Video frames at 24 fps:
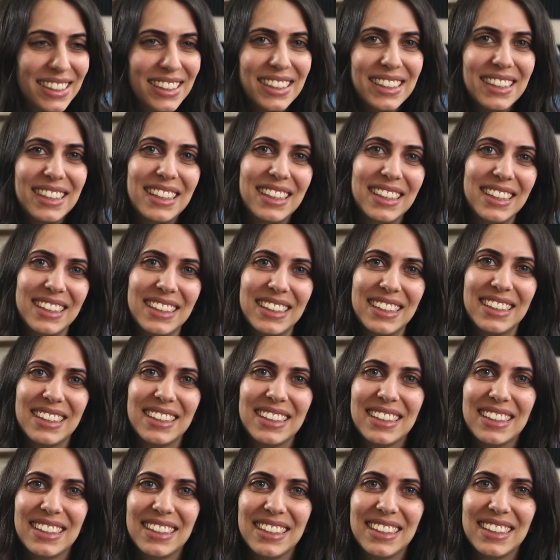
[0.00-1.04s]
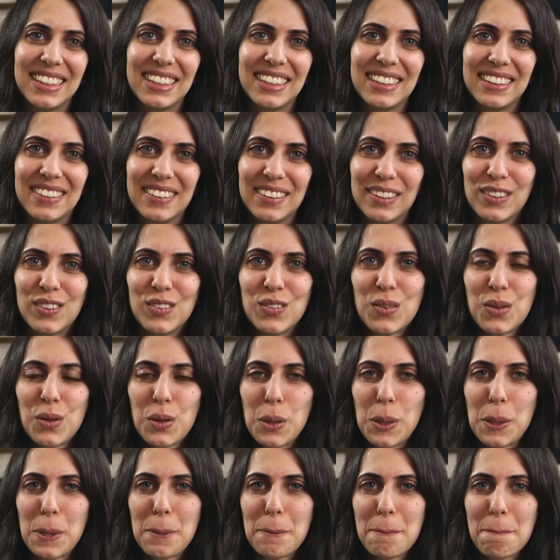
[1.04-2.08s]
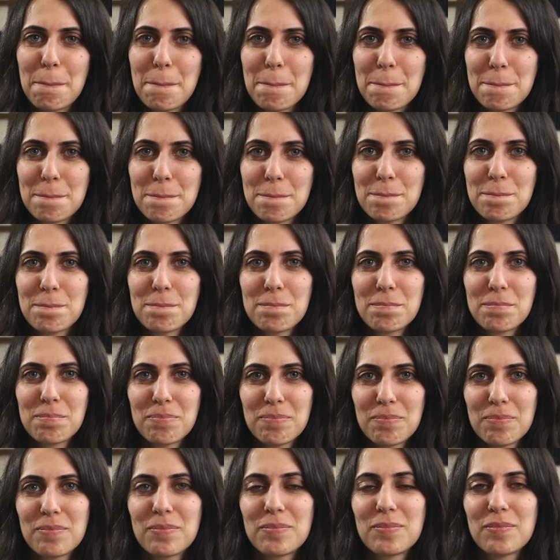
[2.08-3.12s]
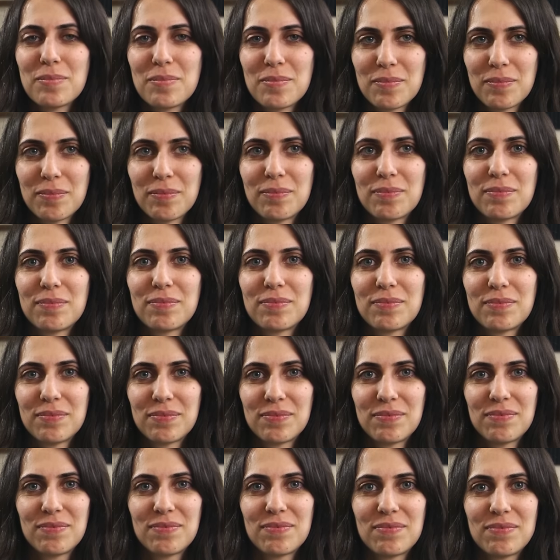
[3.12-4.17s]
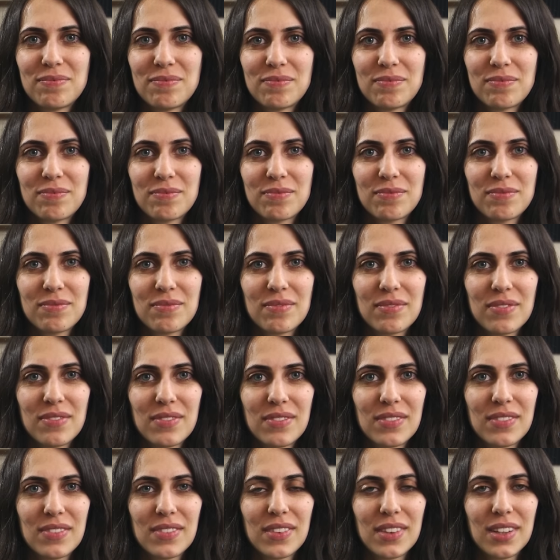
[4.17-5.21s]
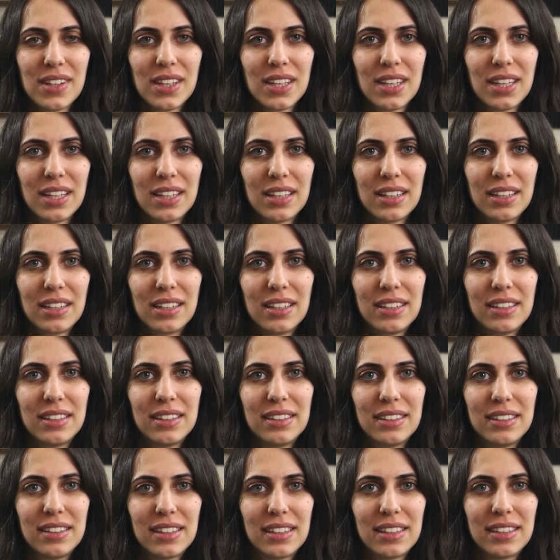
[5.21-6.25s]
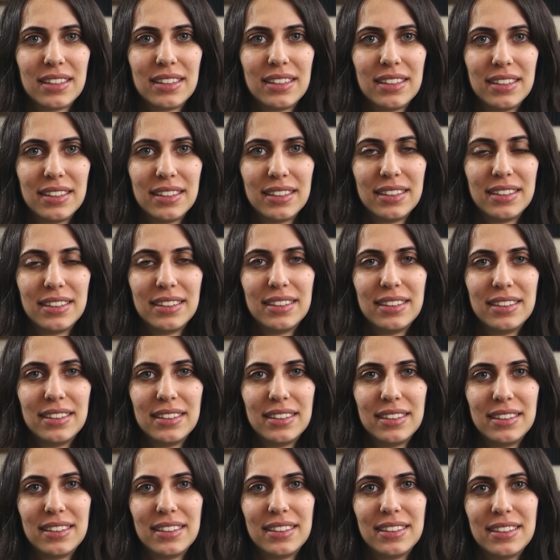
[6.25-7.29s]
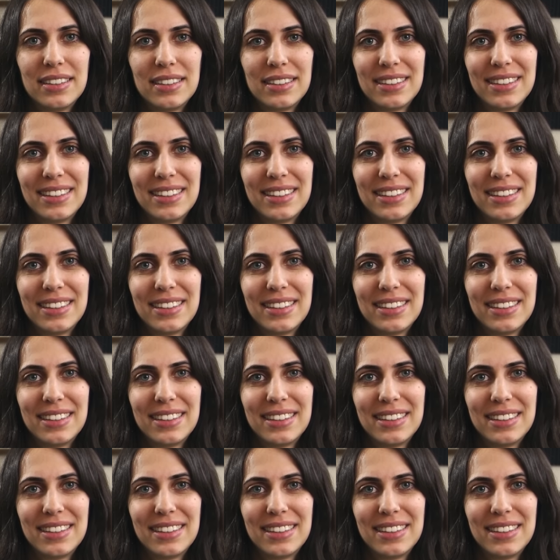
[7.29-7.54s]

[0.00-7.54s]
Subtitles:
(silent)